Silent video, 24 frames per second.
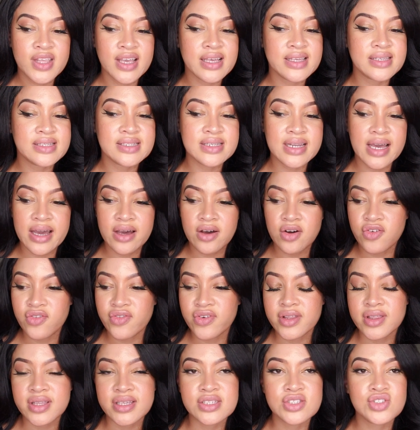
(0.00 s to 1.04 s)
is not
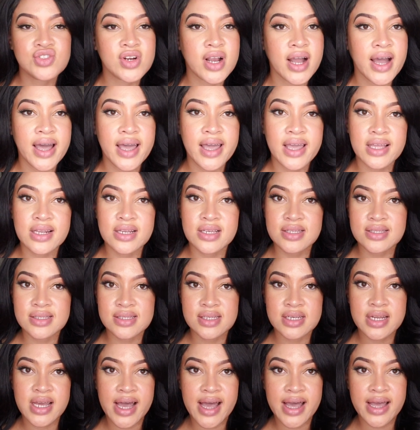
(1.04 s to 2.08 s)
overly dry and it's
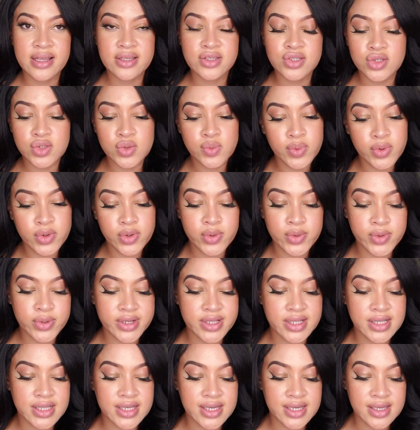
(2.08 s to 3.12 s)
not super
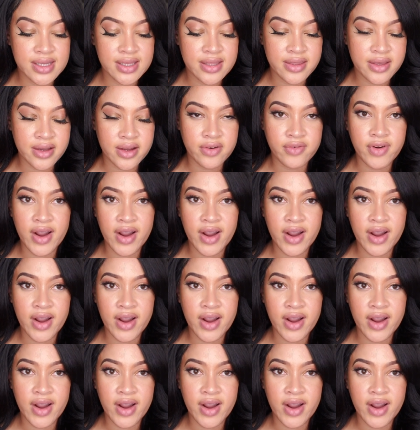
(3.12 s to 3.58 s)
oily either.